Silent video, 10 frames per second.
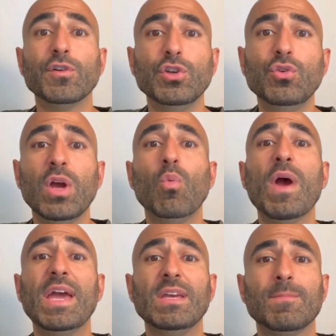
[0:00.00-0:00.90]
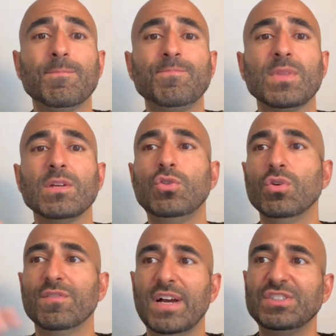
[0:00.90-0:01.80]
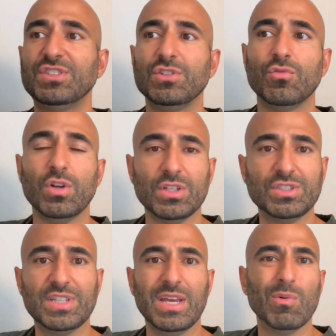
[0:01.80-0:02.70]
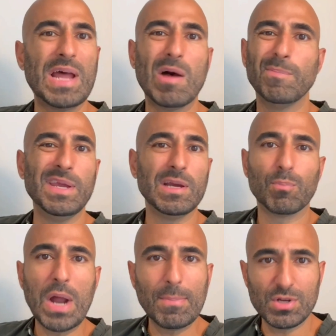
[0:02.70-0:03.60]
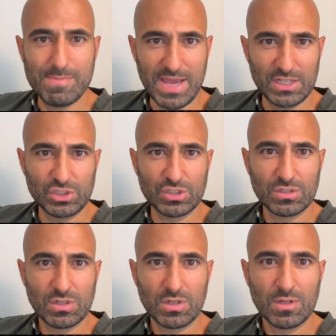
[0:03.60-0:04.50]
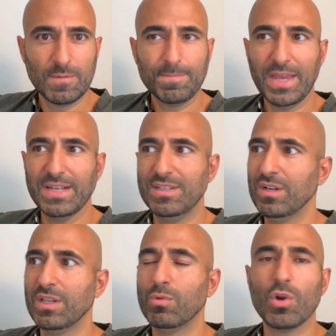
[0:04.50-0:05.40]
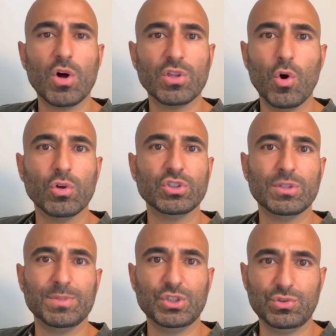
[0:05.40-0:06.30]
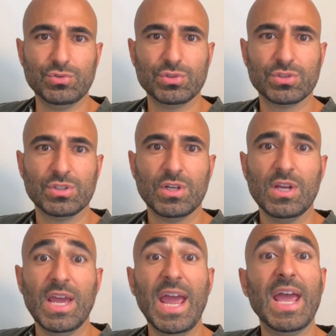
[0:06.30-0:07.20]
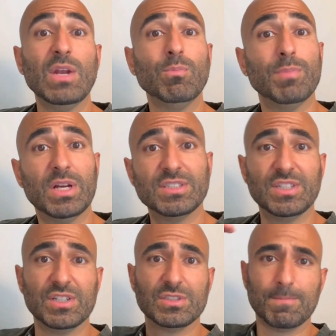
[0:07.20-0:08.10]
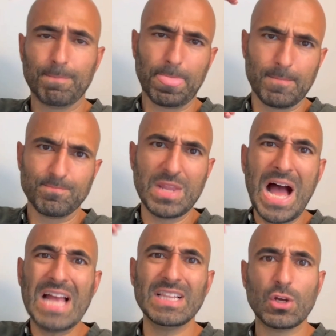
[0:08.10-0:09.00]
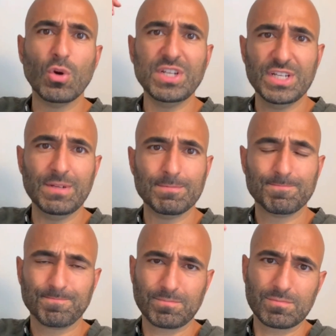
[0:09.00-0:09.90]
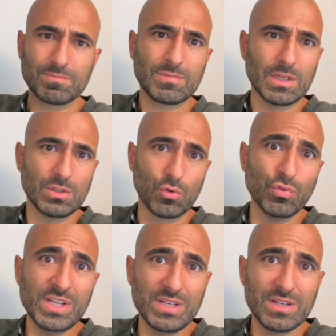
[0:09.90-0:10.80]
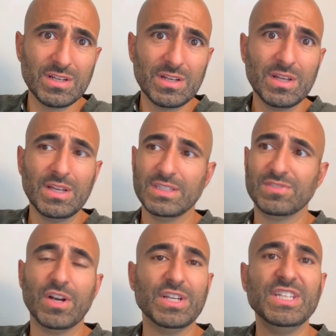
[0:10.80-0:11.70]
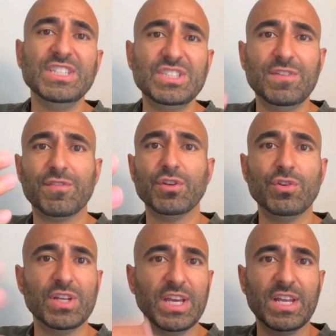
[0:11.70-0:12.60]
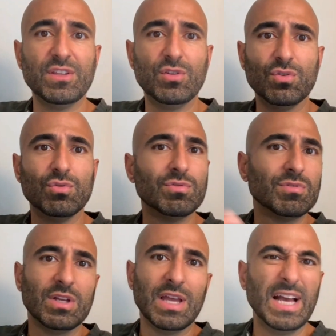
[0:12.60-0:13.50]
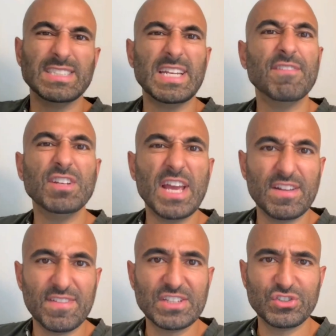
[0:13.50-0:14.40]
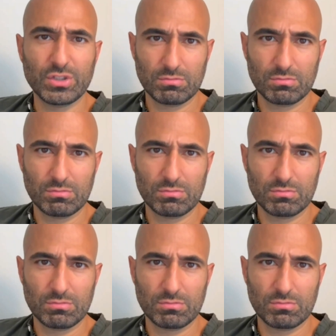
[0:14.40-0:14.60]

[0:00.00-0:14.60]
you a way to invest in the real estate without being a property manager and dealing with all the ownership issues. And because there's high liquidity, the REIT, it's very easy for you to get into as an everyday investor.